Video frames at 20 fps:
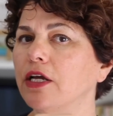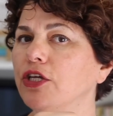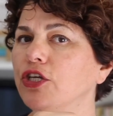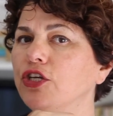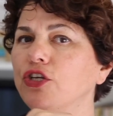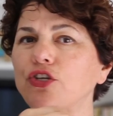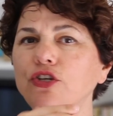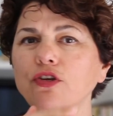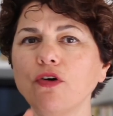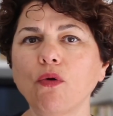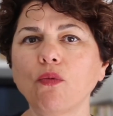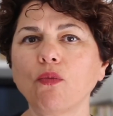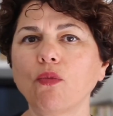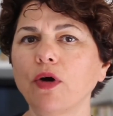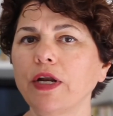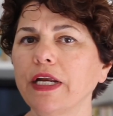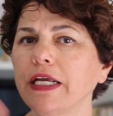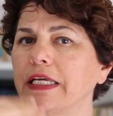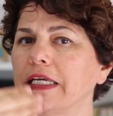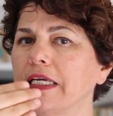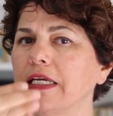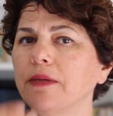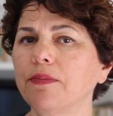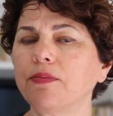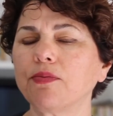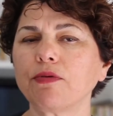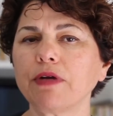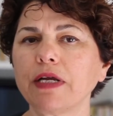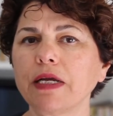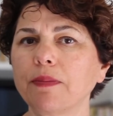You don't want to
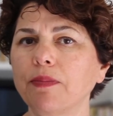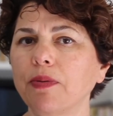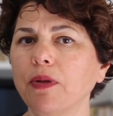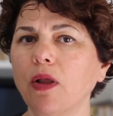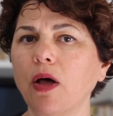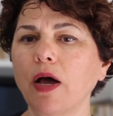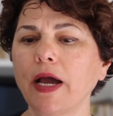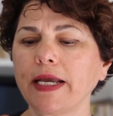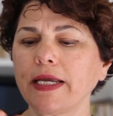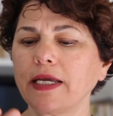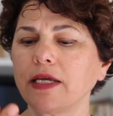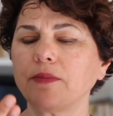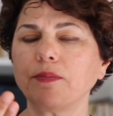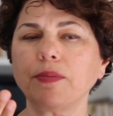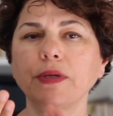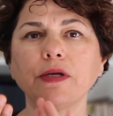keep reapplying it,